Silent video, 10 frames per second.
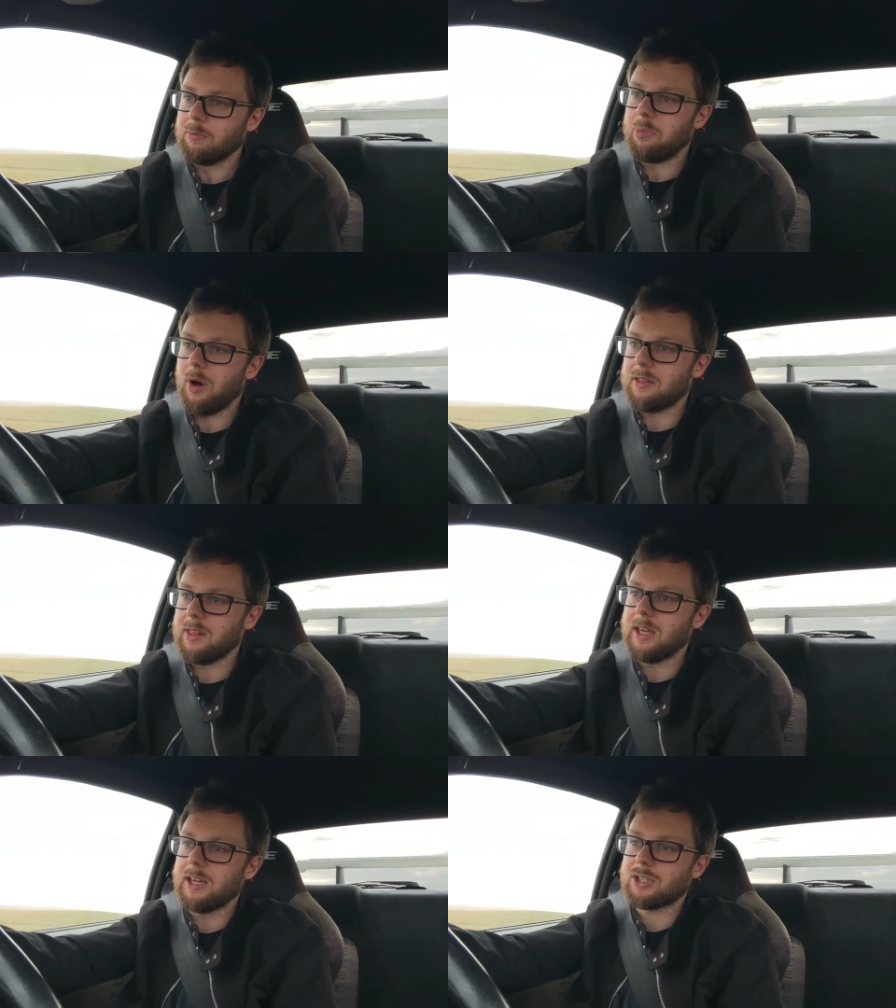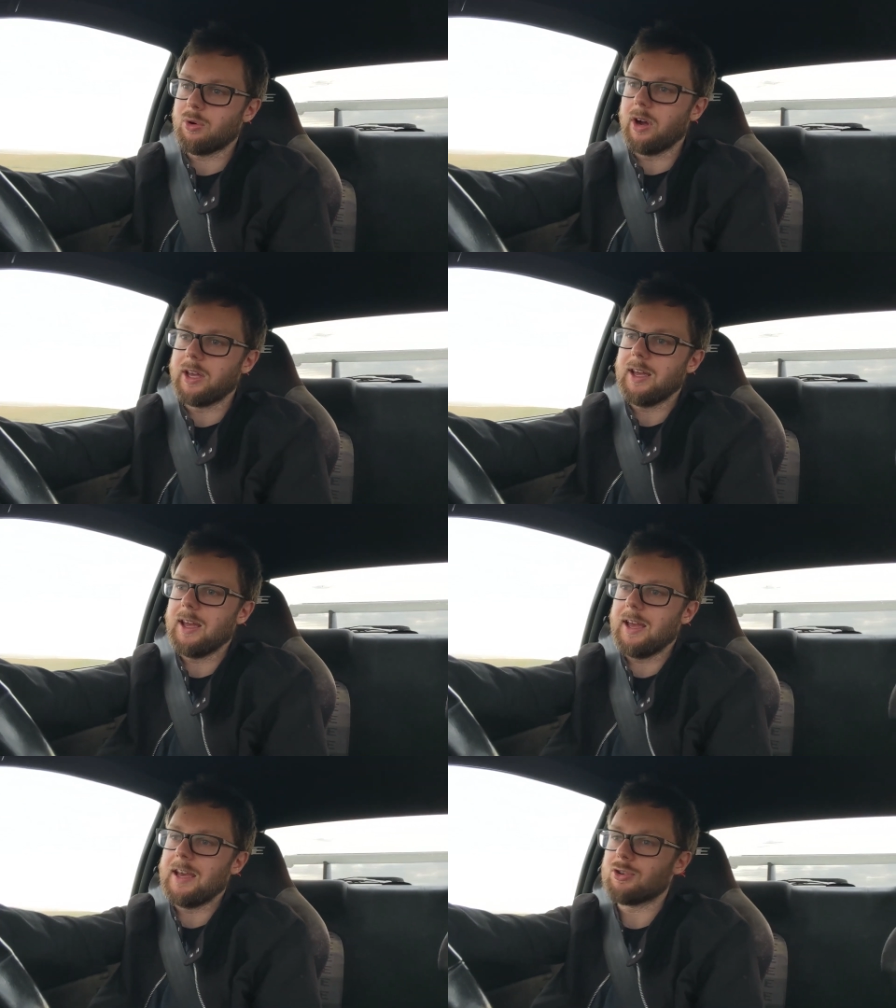but I think it's quite
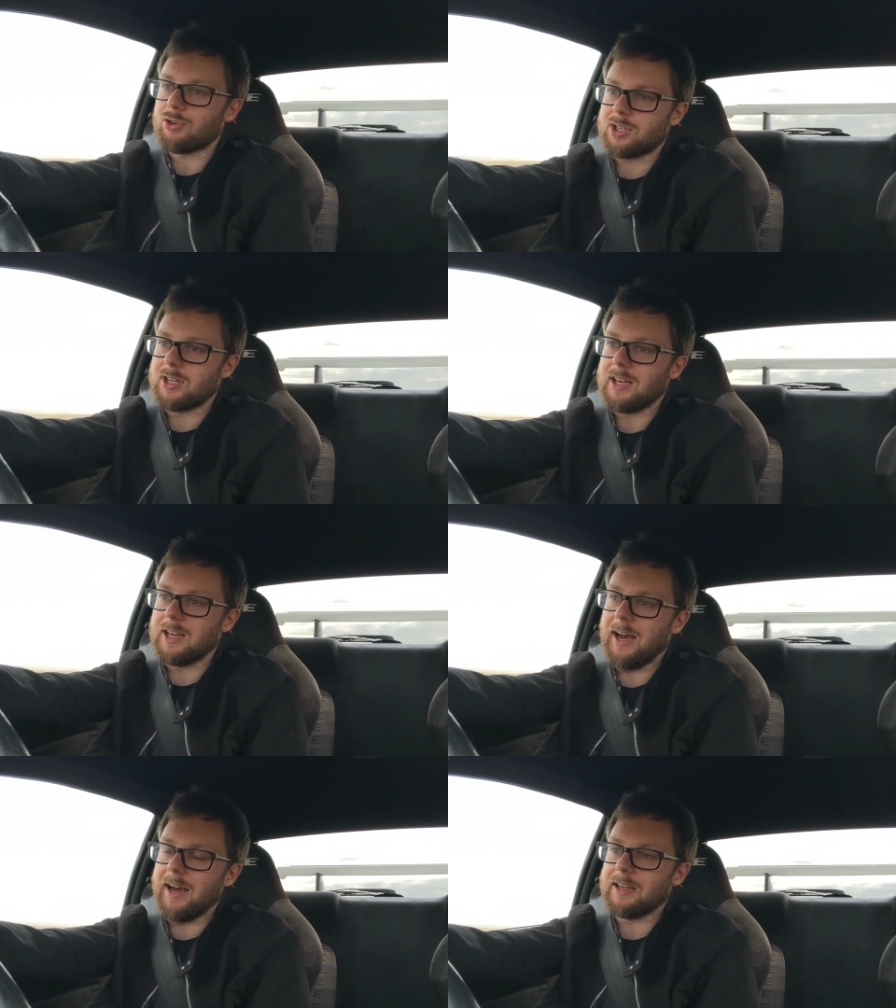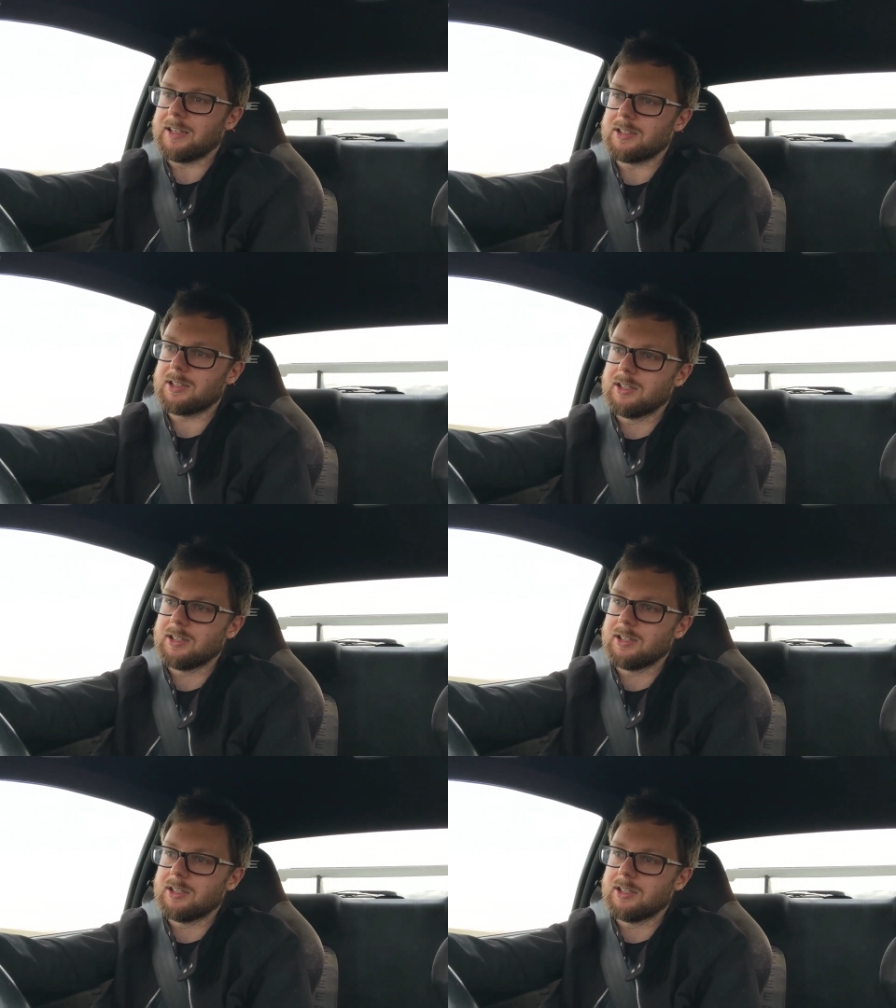interesting and